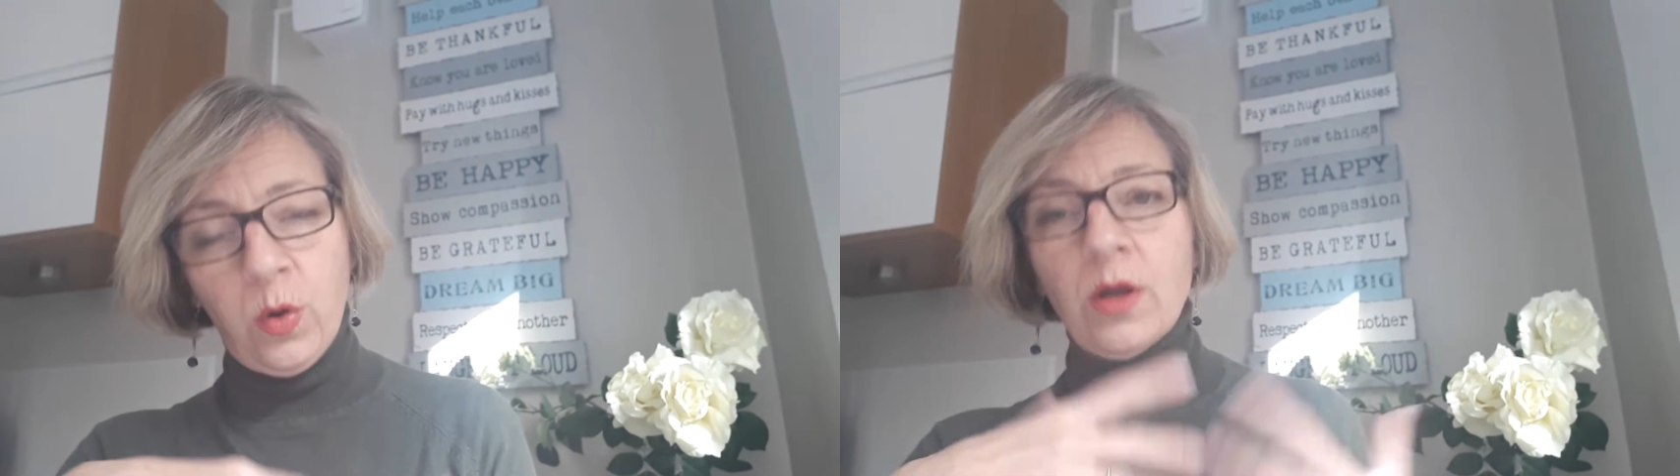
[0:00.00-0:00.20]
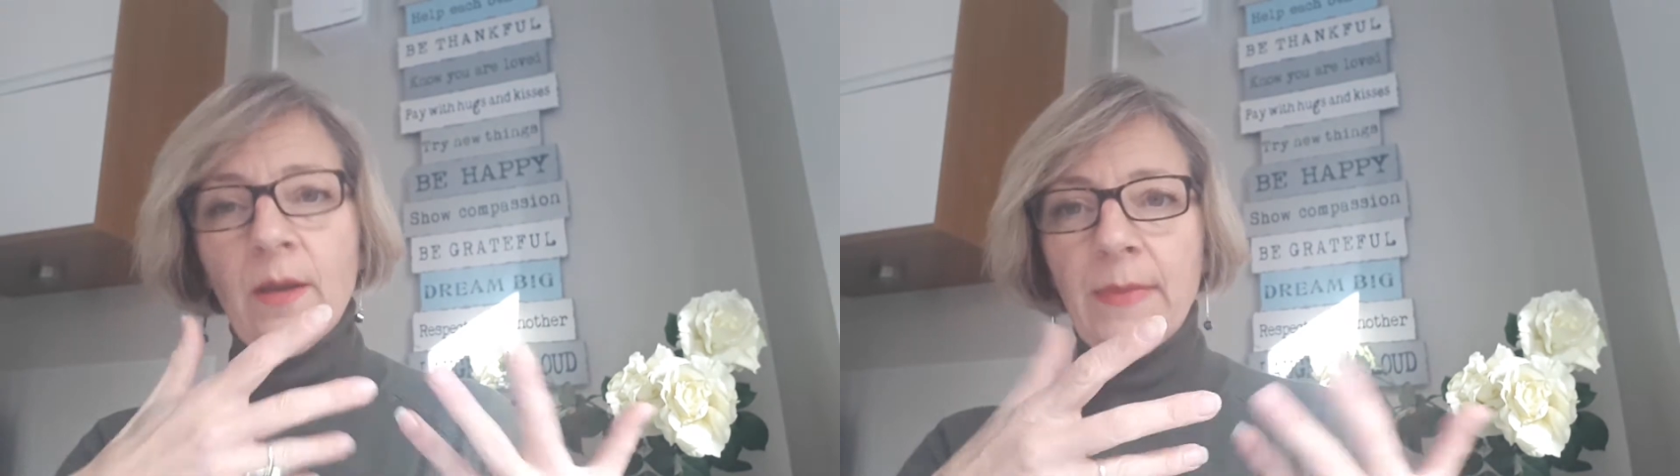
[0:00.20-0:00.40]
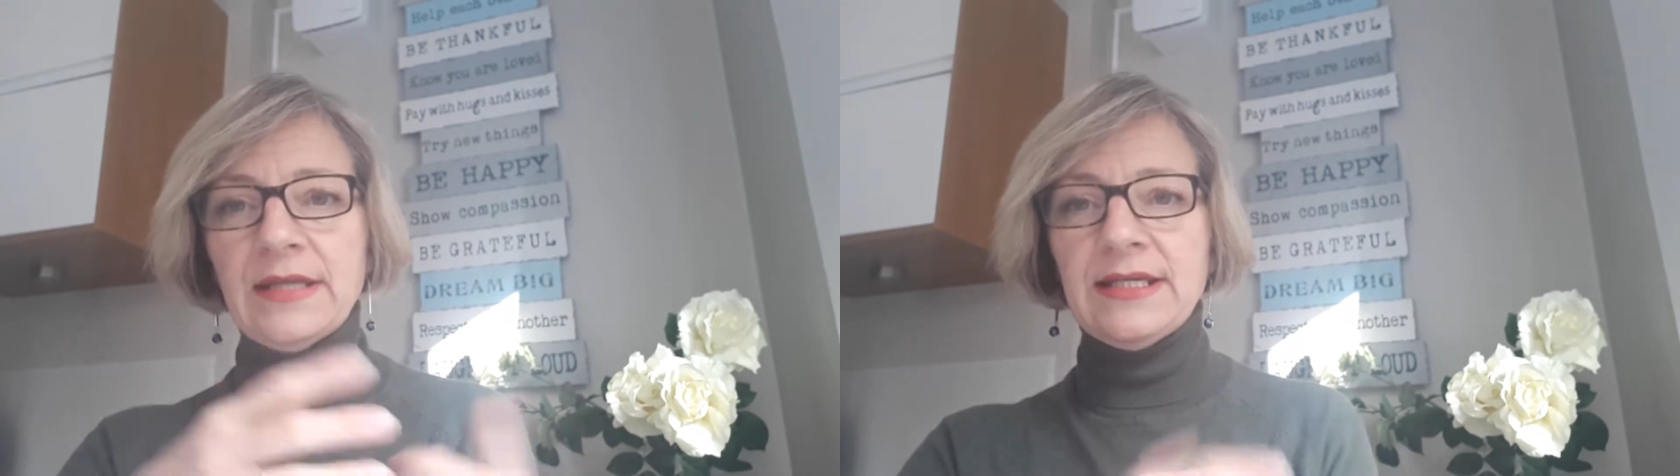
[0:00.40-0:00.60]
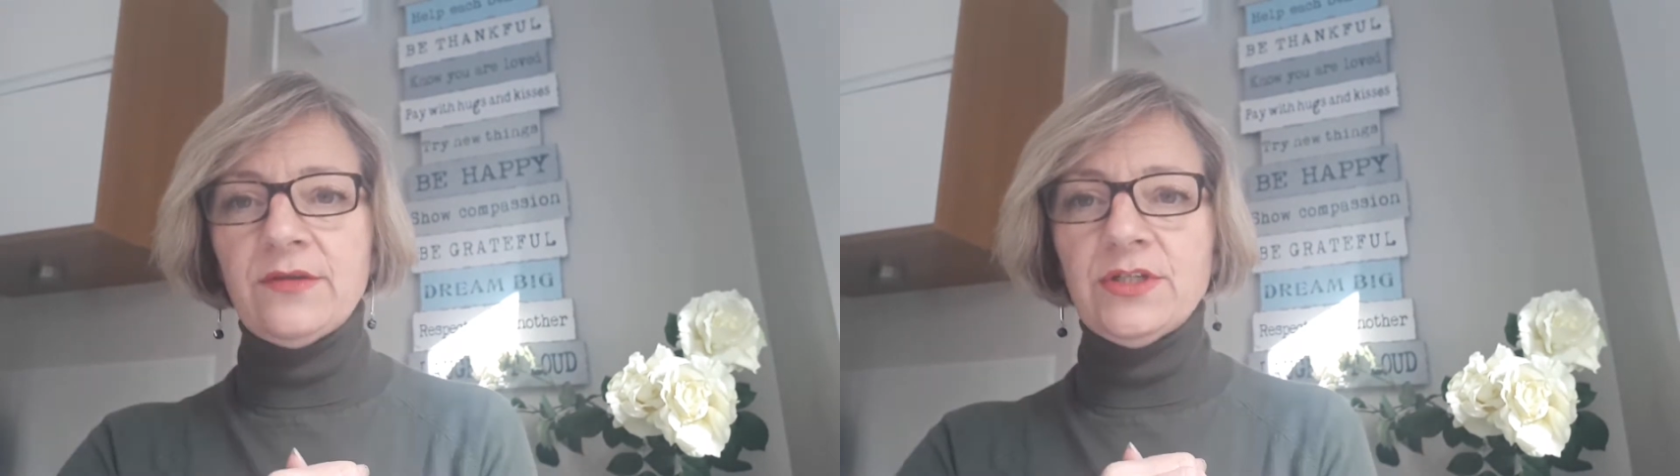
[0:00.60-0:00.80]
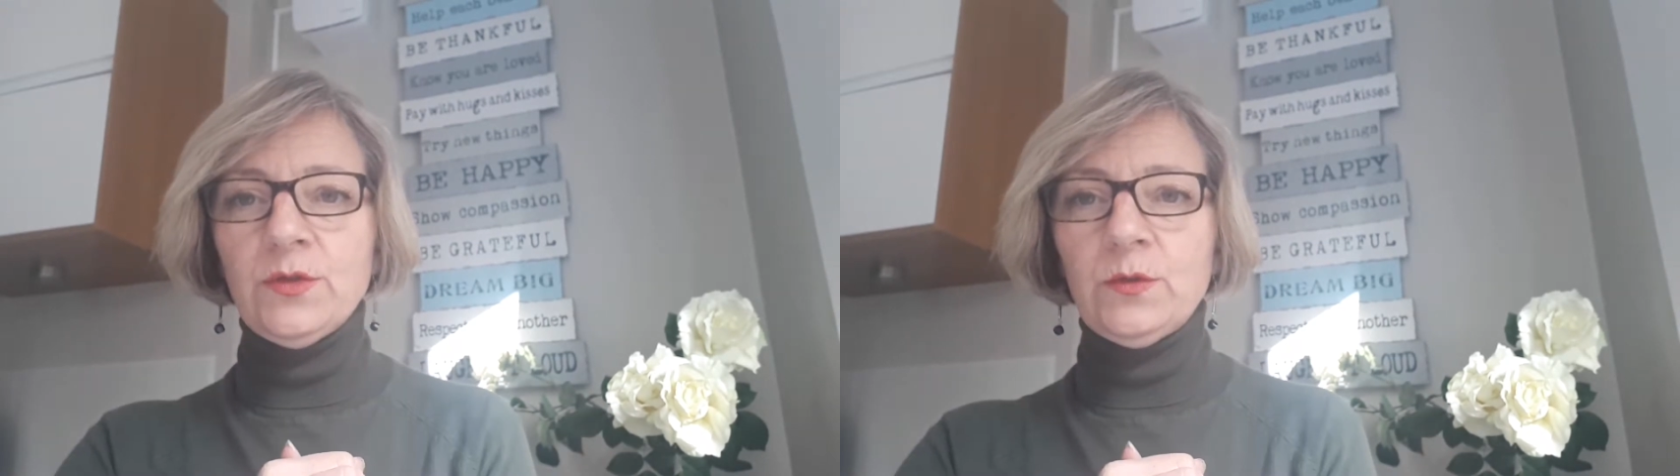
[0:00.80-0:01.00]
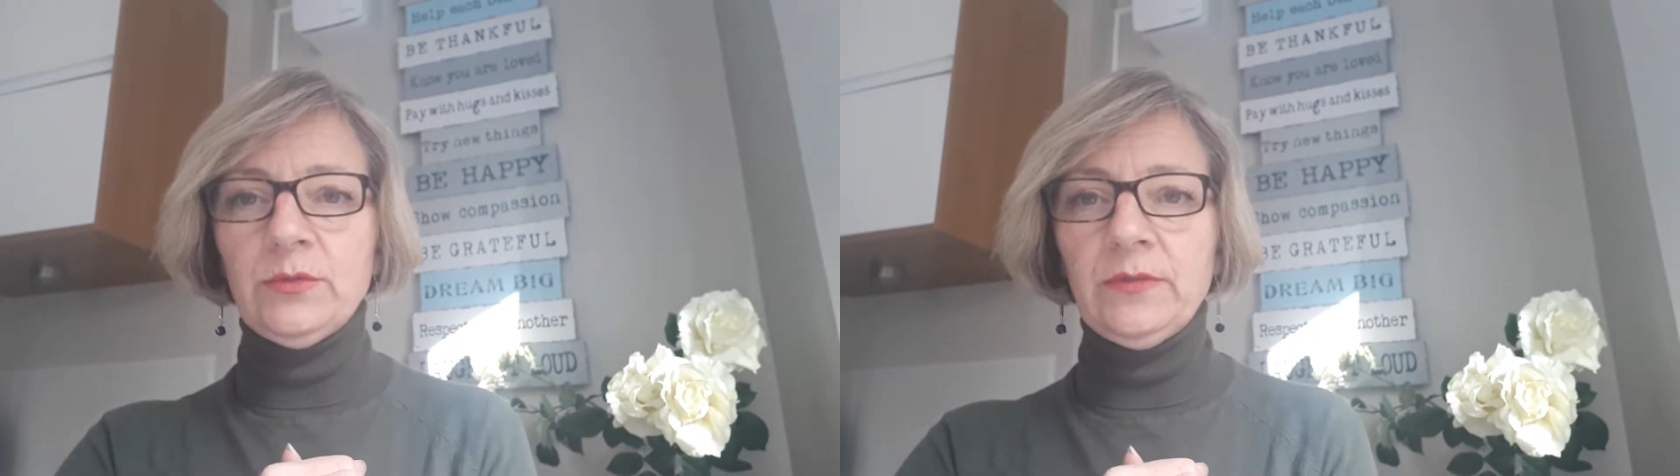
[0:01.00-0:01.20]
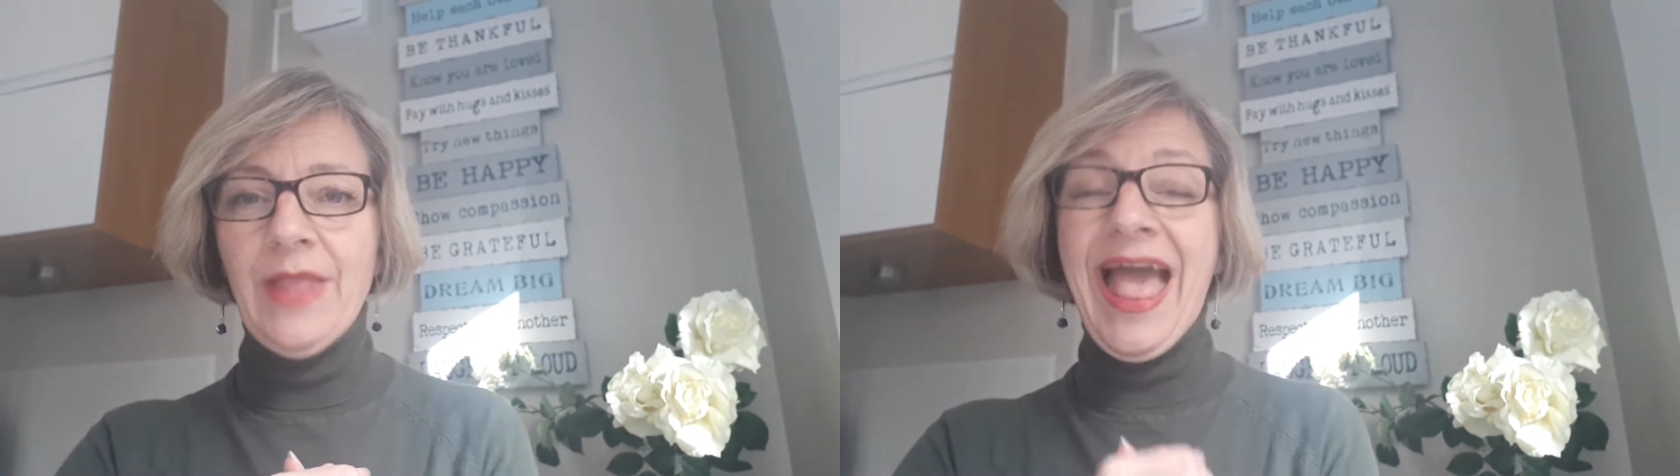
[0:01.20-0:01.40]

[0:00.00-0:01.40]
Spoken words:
come back down to normal.